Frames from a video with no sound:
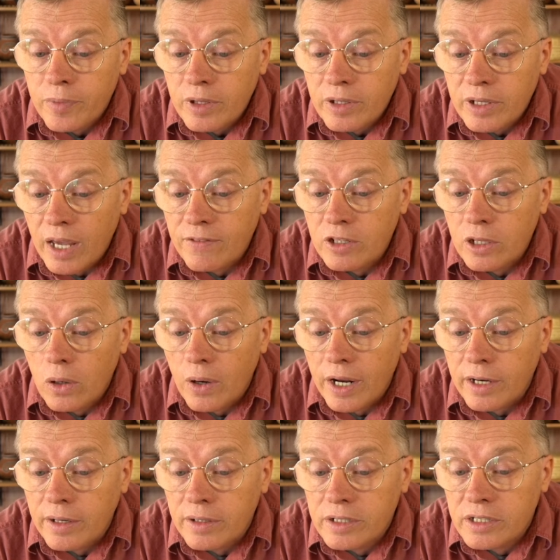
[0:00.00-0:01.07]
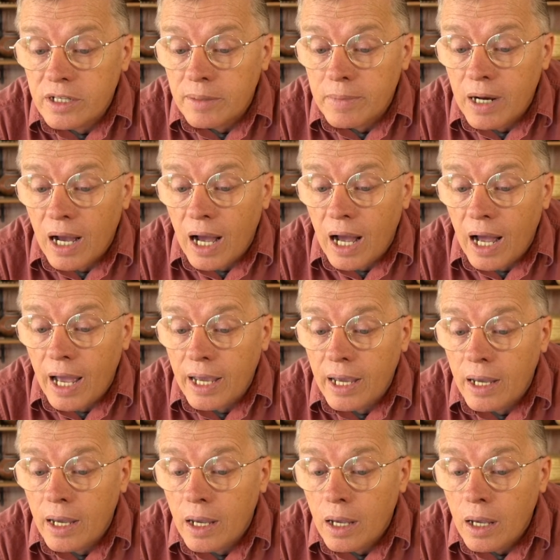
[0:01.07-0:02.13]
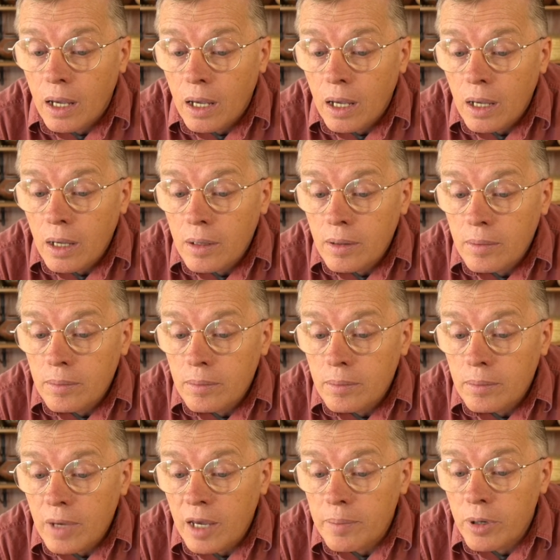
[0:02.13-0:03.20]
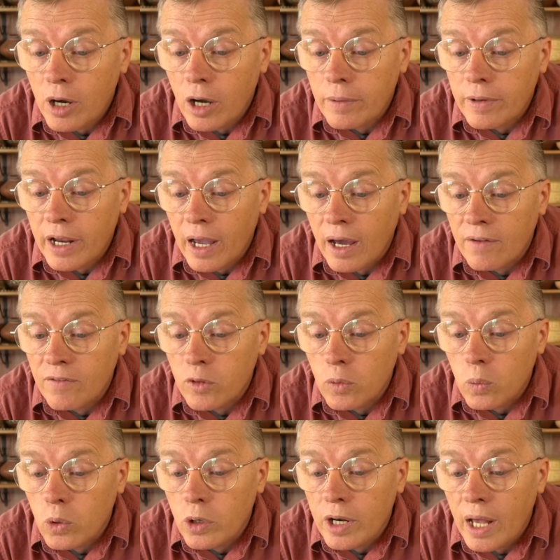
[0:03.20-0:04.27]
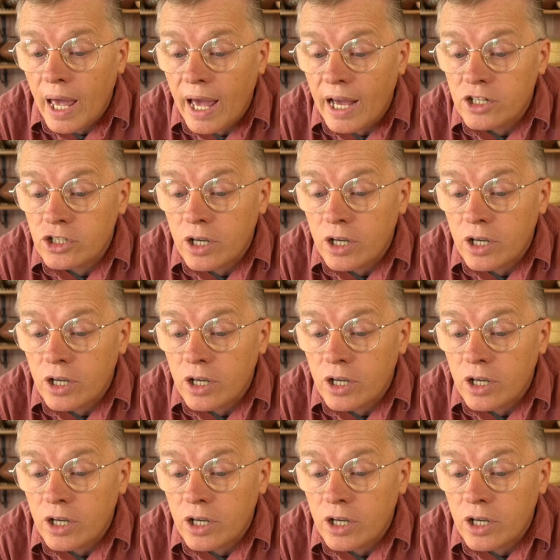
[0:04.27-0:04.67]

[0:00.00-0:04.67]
David Lloyd, some guy made pottery out of the wood ash